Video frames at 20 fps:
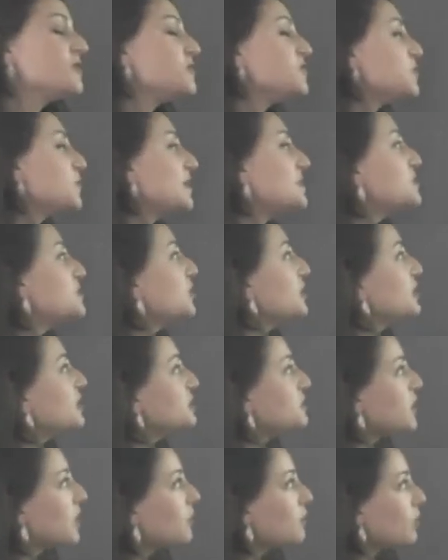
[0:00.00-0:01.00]
So I
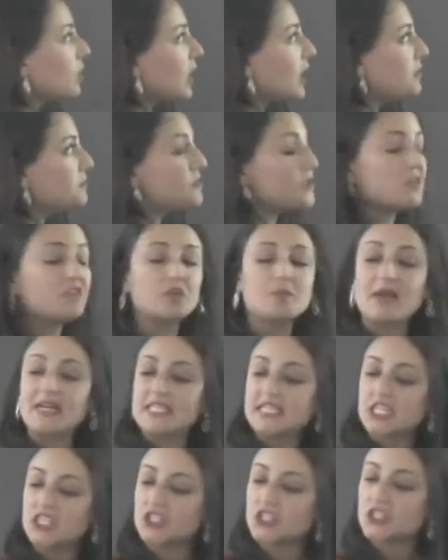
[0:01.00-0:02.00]
started observing my
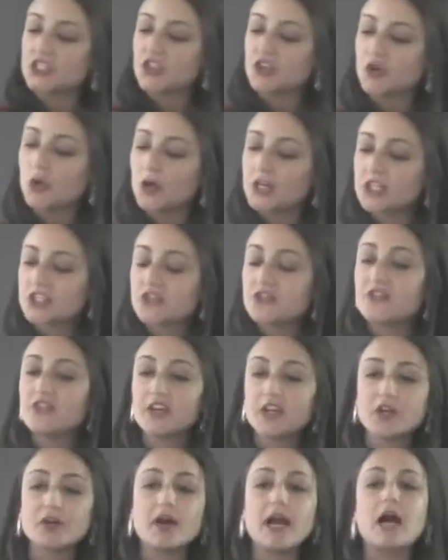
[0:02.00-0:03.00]
teachers in order to
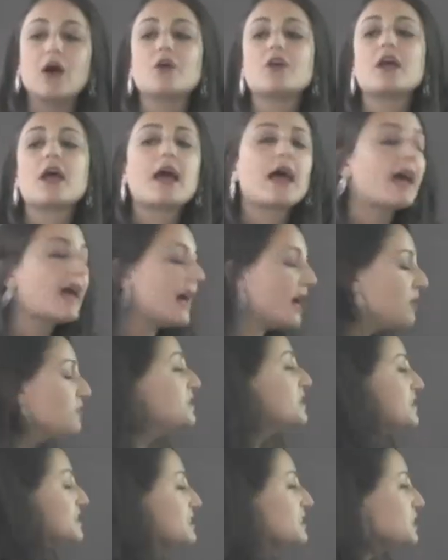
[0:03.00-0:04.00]
figure out how
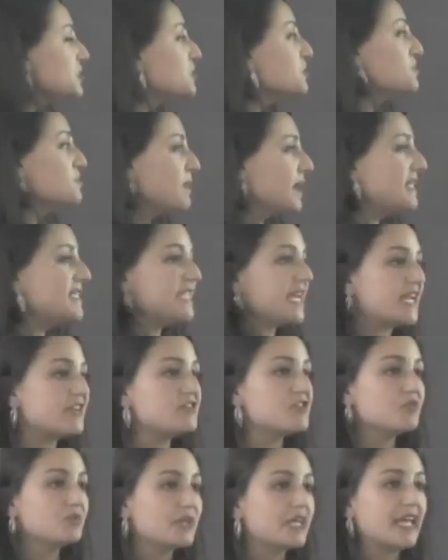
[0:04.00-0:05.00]
these teachers
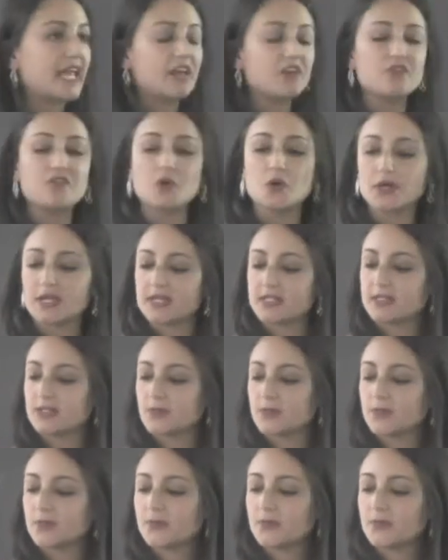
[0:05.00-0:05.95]
maintained and regained focus.